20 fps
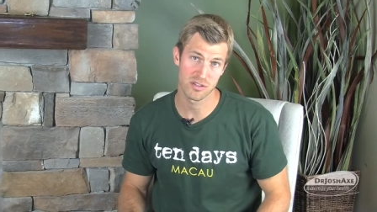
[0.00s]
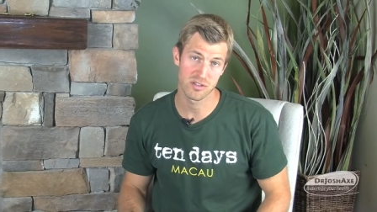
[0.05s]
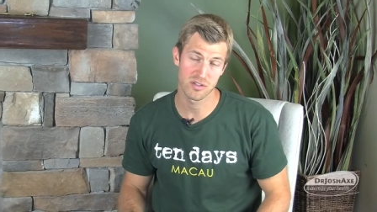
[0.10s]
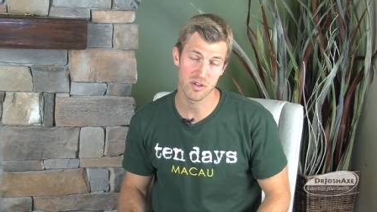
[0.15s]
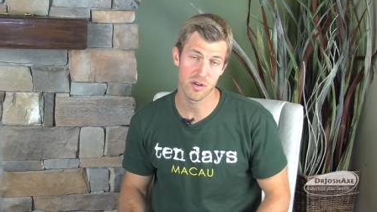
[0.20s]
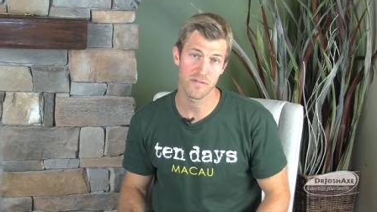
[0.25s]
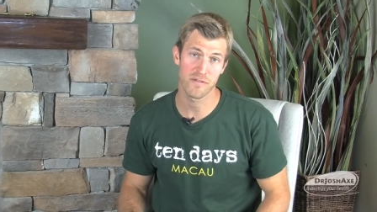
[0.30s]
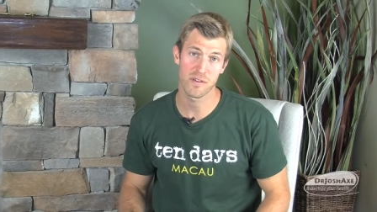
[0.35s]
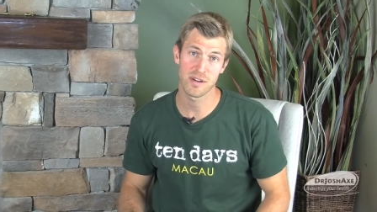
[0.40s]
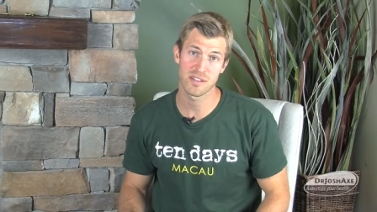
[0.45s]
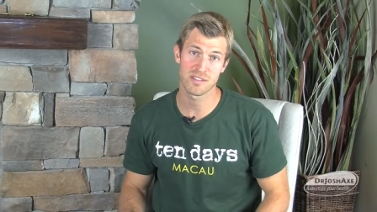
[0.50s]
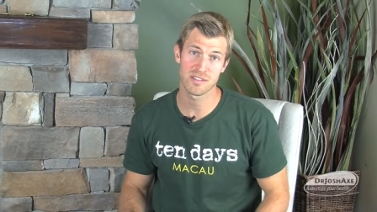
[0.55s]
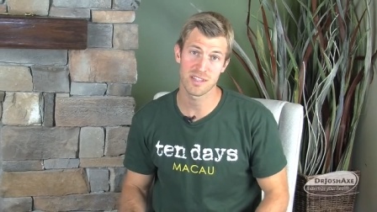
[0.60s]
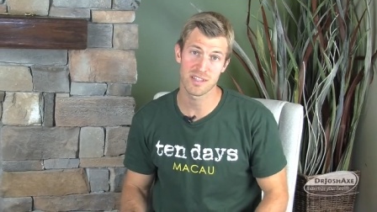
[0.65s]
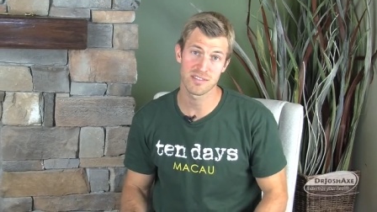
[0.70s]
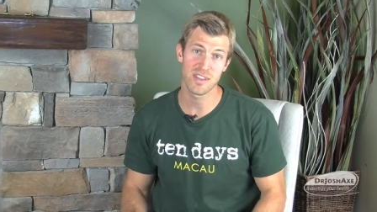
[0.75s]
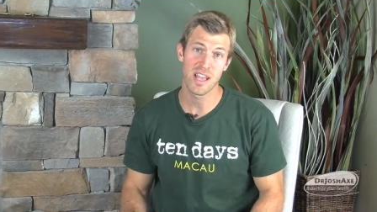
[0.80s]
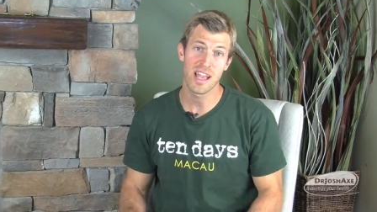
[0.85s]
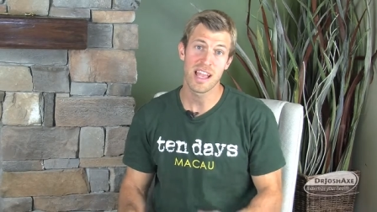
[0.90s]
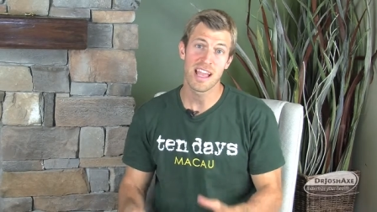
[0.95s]
So, for
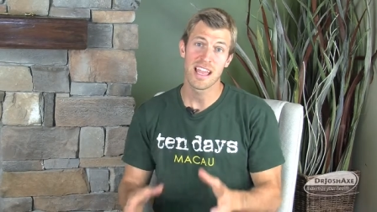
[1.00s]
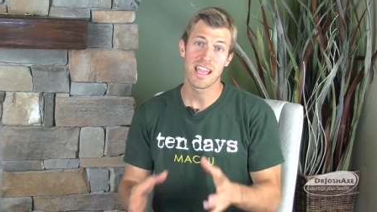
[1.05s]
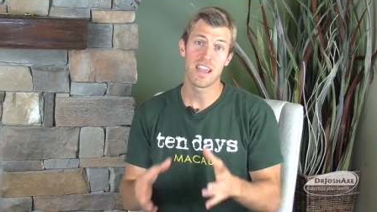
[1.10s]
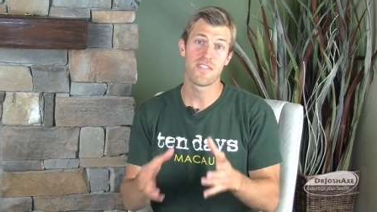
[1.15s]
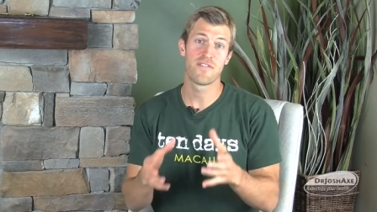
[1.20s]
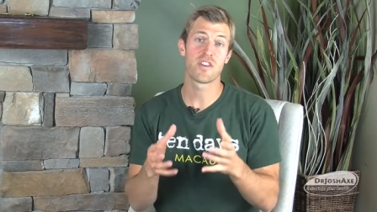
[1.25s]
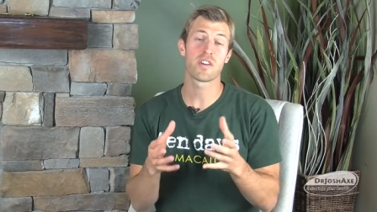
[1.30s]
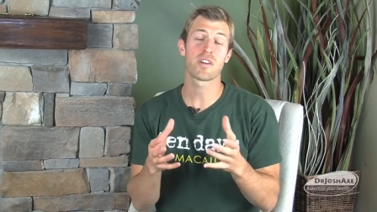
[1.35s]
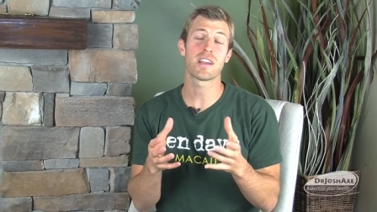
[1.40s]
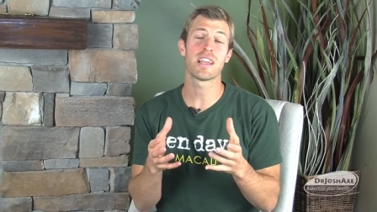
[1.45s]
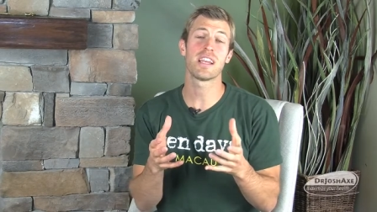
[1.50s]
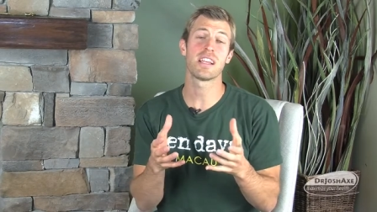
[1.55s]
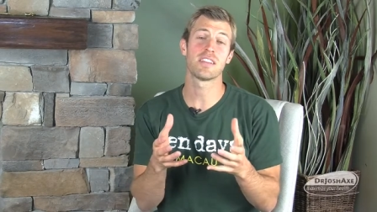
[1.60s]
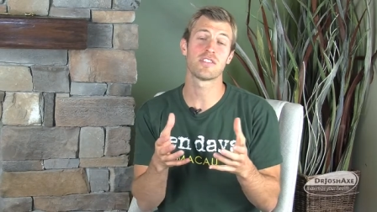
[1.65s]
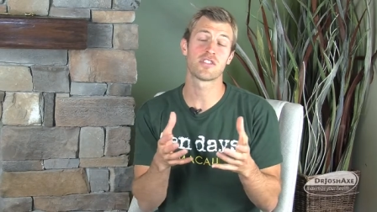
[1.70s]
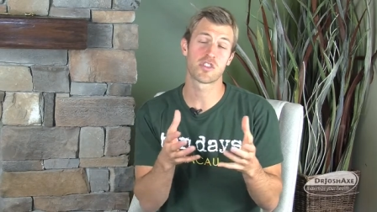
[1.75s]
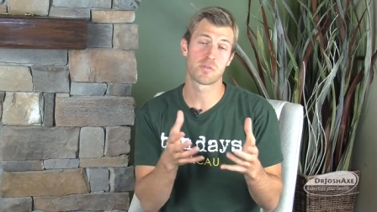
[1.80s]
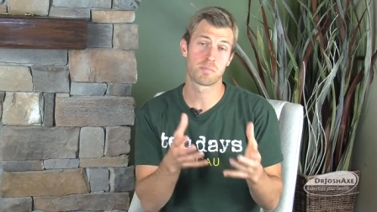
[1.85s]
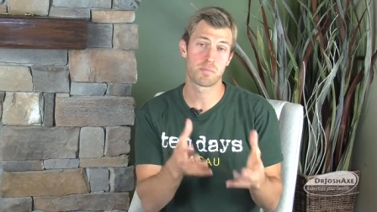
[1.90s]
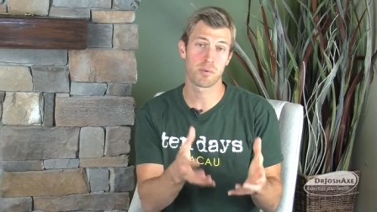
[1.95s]
instance, if you're eating
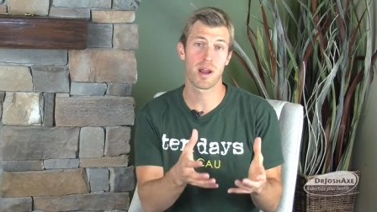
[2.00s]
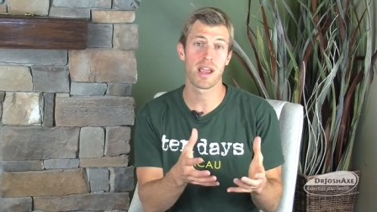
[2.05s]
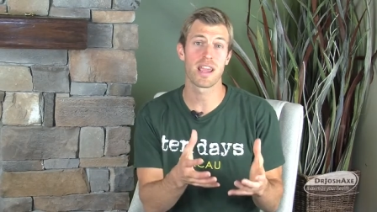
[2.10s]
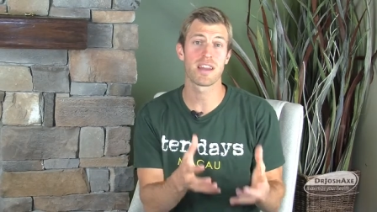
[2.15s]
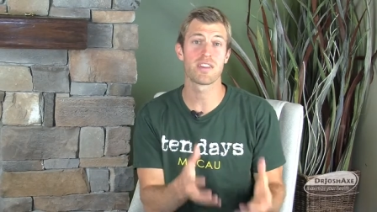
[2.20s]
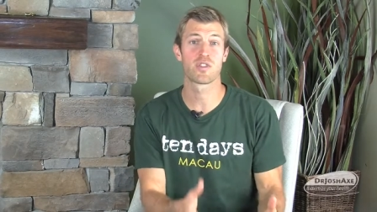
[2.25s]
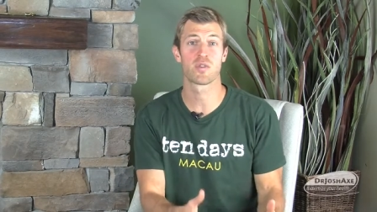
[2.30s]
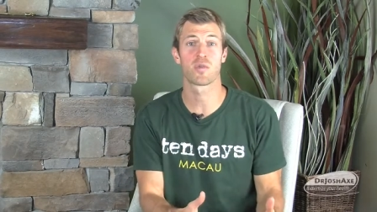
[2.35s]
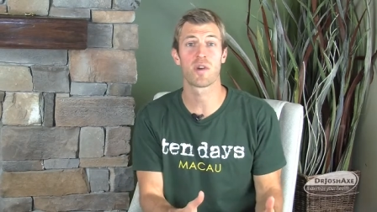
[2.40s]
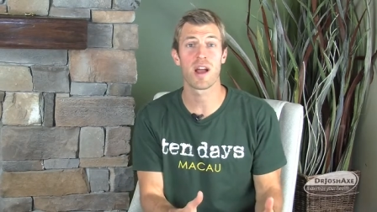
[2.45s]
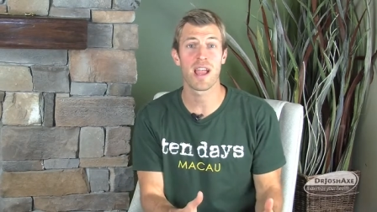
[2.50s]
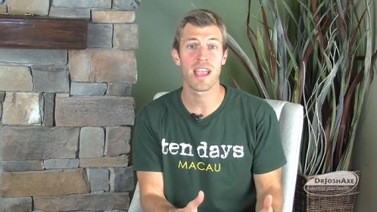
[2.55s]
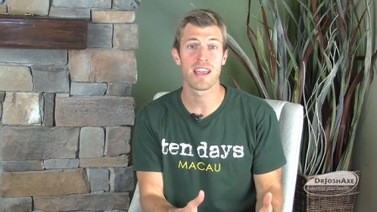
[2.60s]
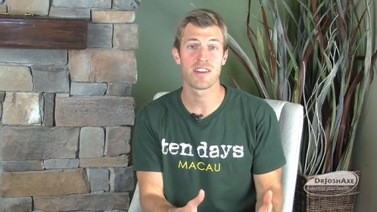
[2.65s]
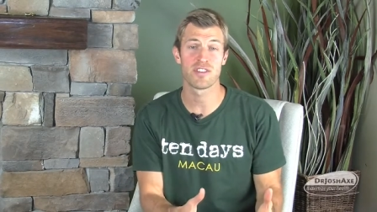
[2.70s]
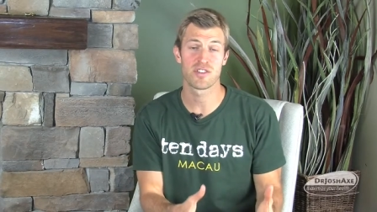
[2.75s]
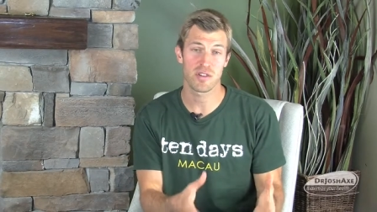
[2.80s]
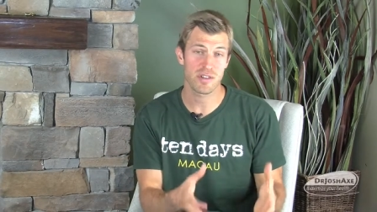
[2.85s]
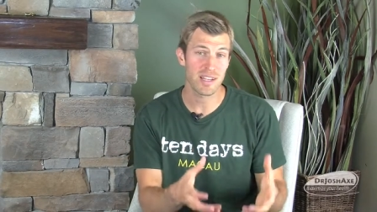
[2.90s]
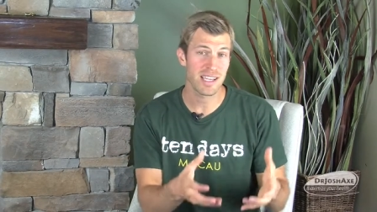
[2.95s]
sprayed
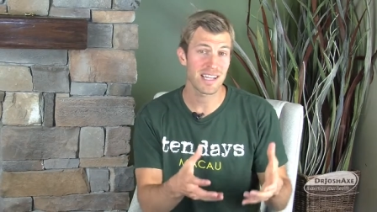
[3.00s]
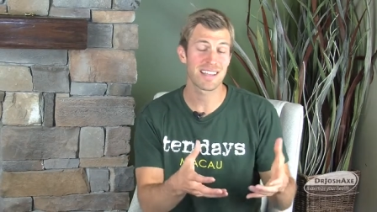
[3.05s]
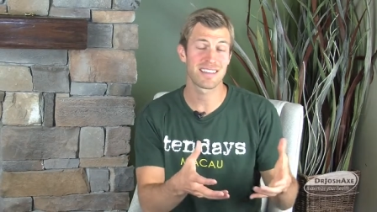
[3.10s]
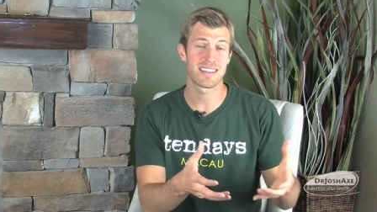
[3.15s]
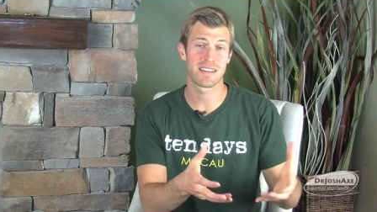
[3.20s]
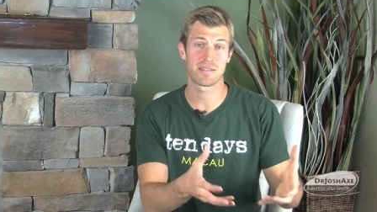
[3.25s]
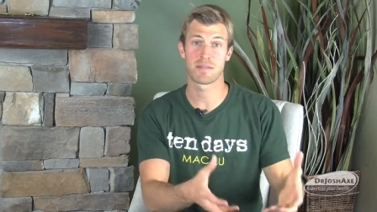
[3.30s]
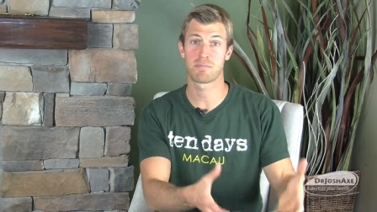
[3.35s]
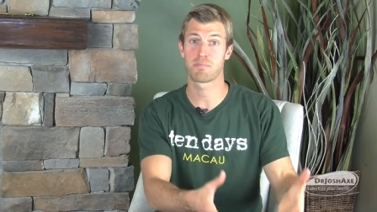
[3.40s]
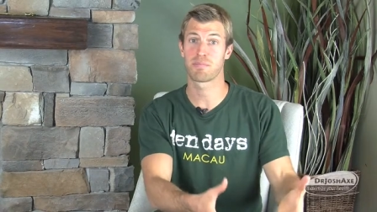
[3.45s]
grains, you're getting the,